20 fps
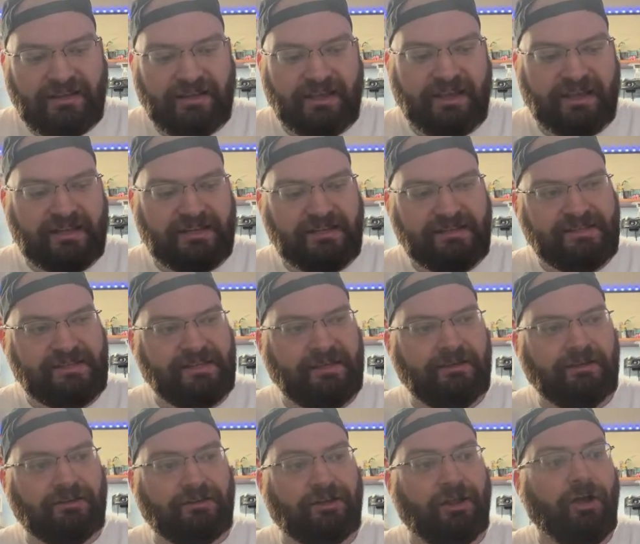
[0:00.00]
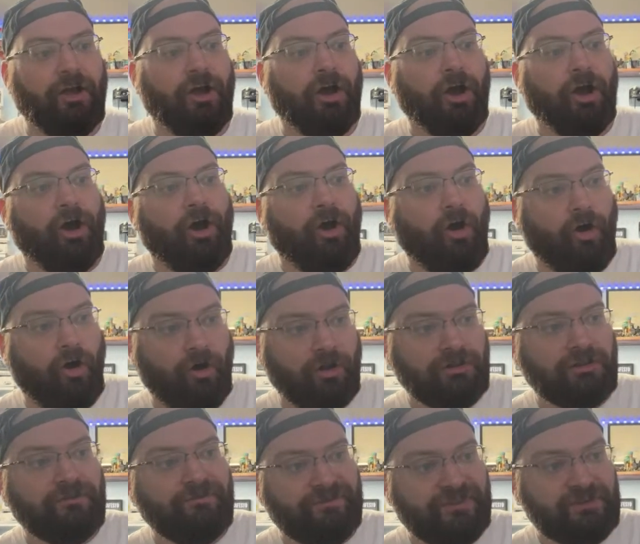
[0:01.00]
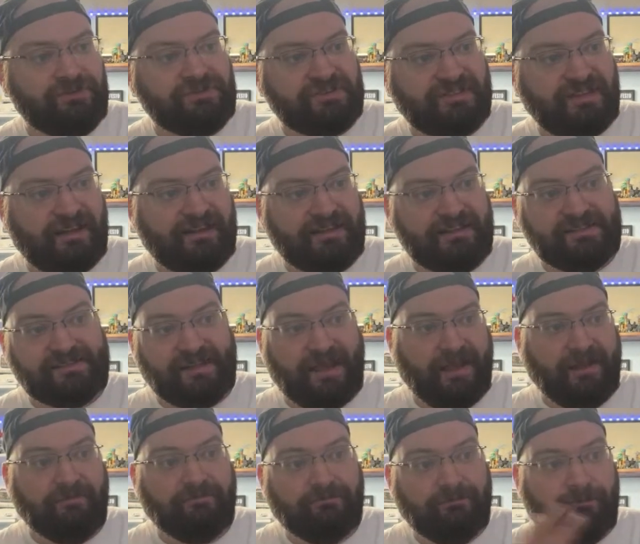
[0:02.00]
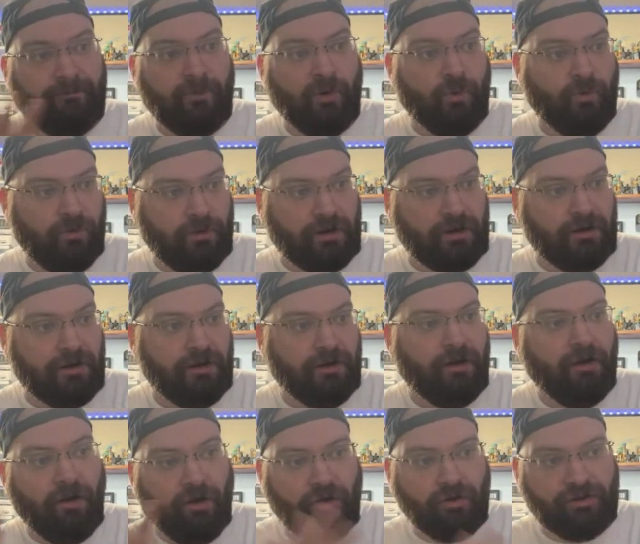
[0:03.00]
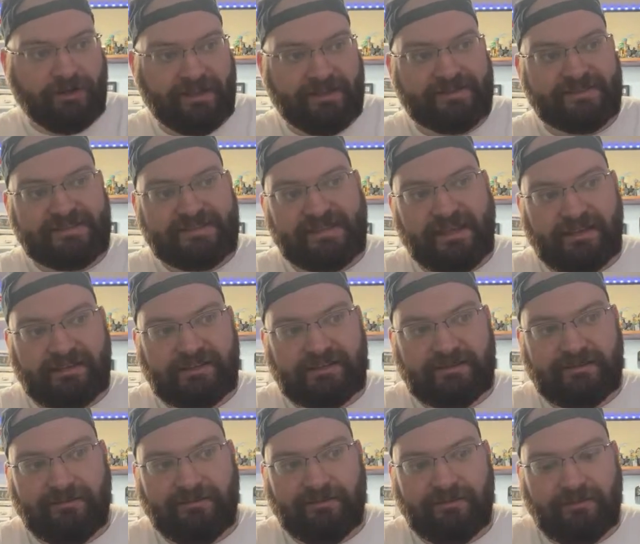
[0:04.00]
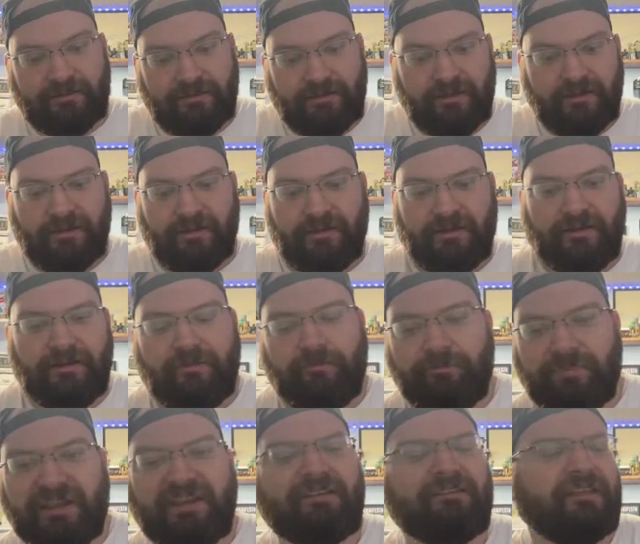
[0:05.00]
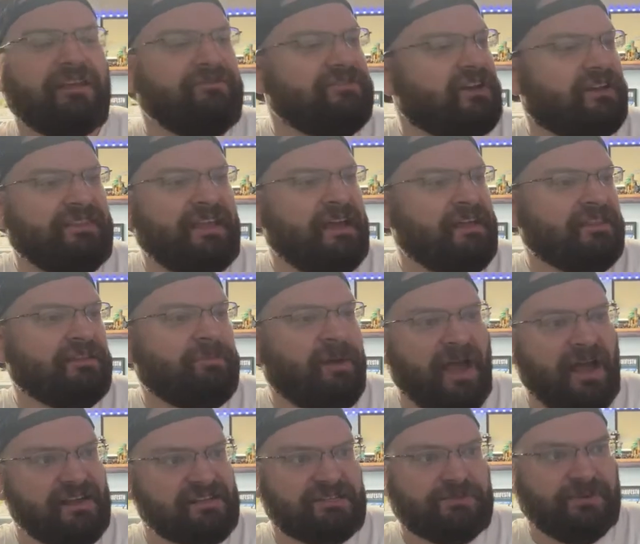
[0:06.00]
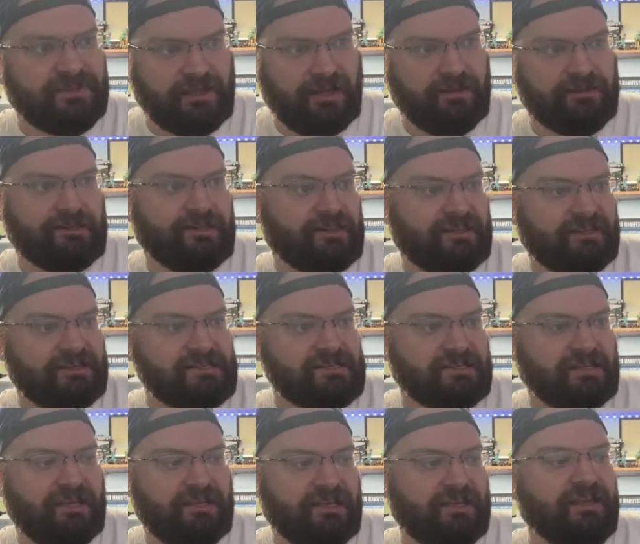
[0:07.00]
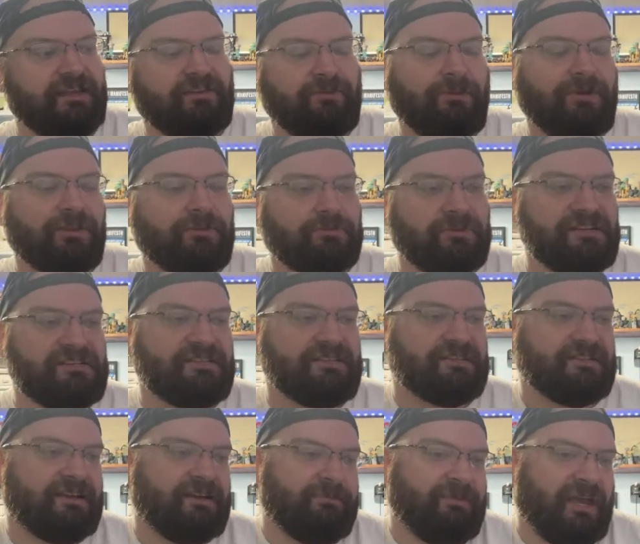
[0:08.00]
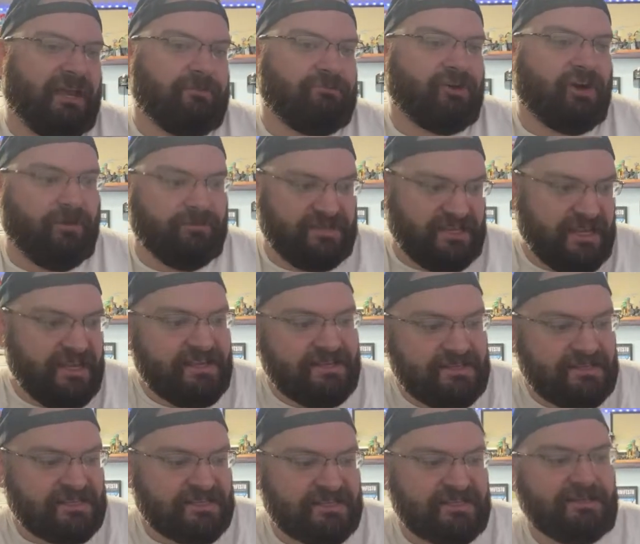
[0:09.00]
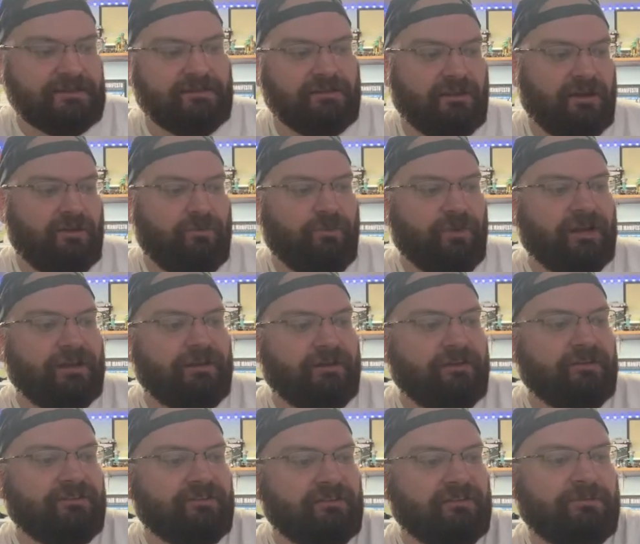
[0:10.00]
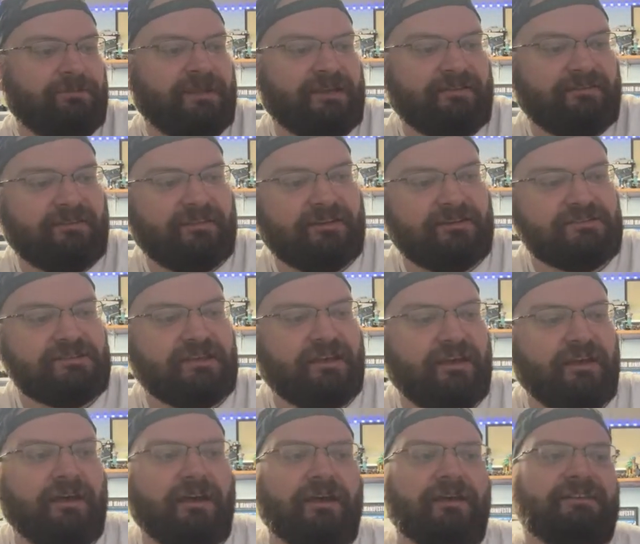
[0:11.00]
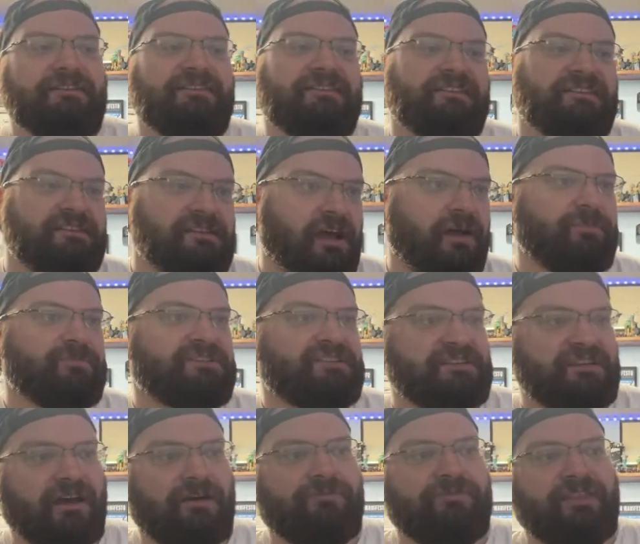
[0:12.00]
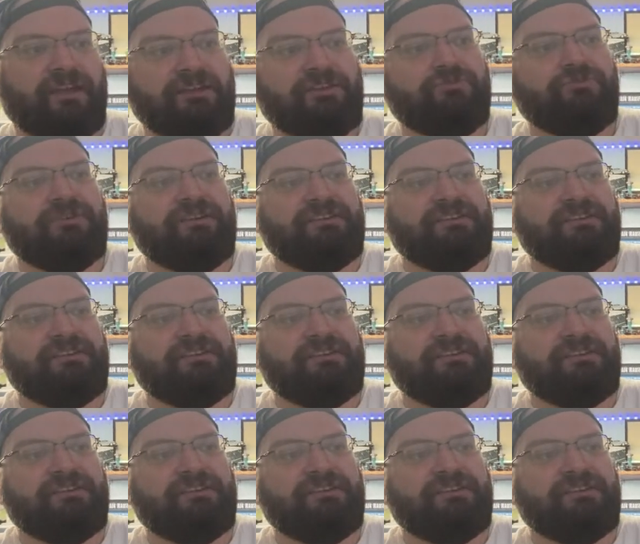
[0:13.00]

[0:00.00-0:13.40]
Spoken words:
it until all of those settings and more are in settings. Because they've done that in the past with other things. Like, it's one of the reasons Command Prompt is still on Windows, is because there's some stuff that you